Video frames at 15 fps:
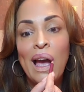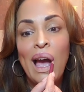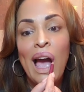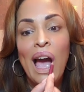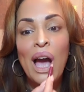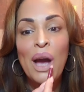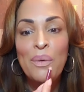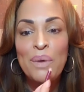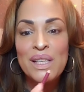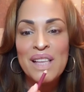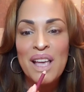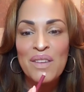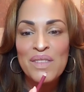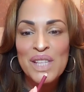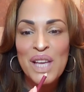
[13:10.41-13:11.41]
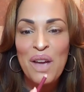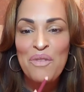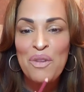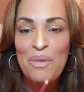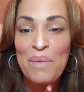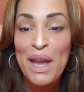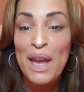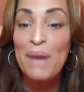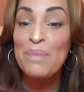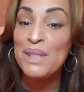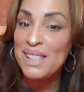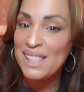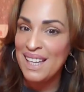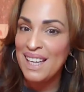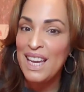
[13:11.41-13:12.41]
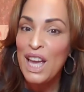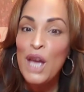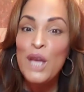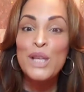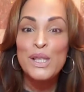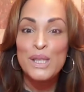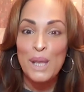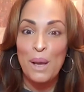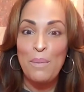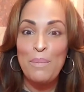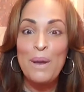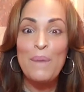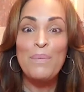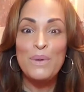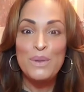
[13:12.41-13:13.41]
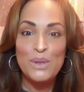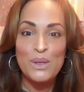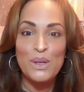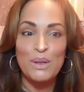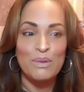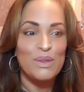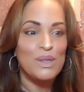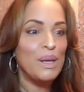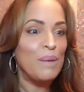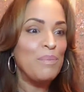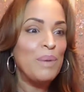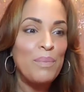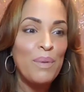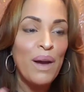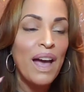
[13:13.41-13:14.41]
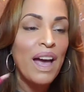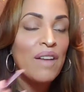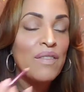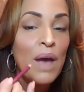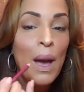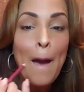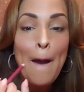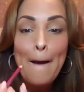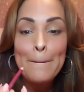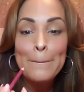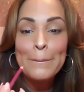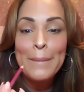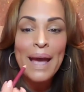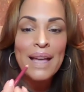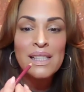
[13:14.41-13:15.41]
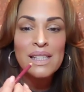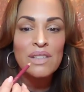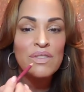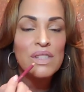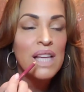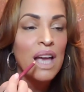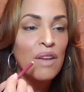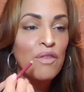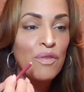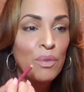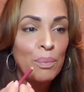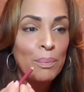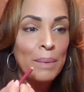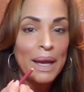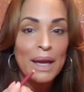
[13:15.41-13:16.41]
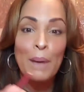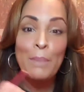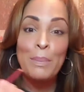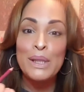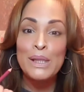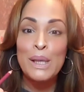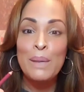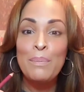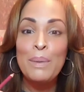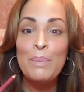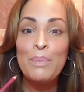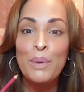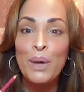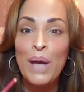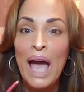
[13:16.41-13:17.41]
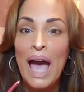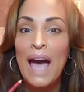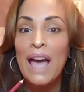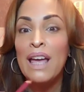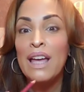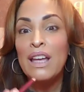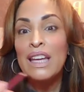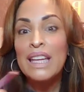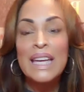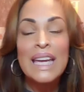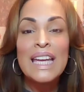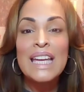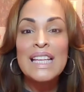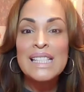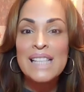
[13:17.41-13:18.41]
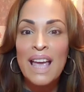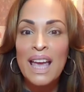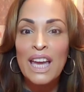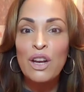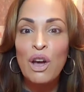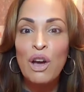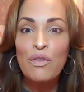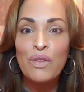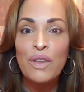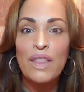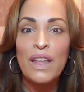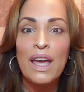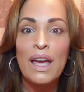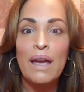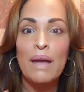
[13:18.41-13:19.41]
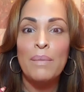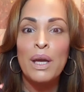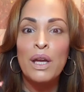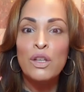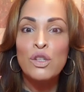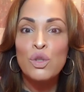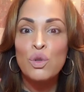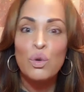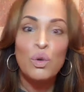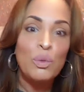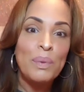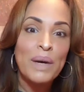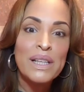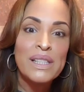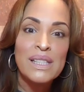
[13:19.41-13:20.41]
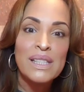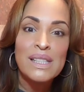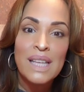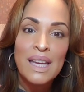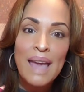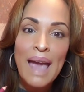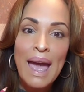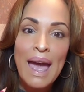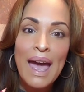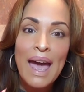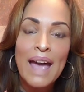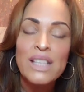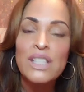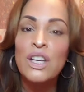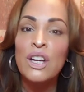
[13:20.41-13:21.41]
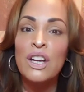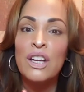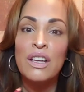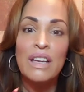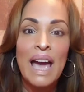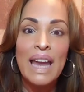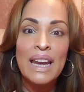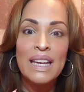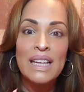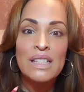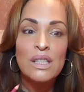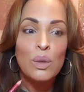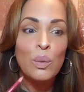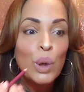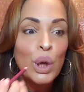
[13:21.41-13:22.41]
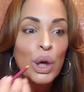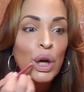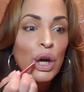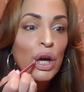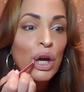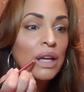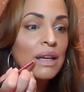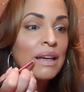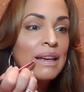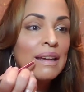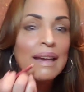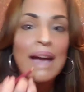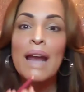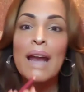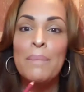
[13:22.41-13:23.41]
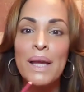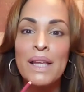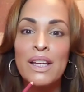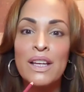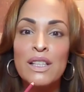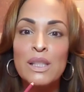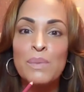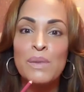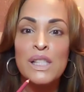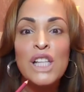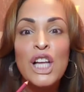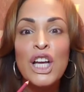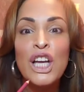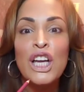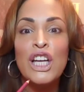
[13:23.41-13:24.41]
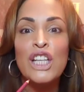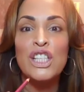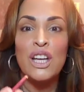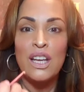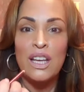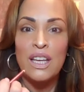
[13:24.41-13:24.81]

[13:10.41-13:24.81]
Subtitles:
I always have time for makeup. See, some people do. Some people have massive time for makeup, but some people got kids hanging off of them, school buses to catch, got to get to work, got to make their husband's lunch,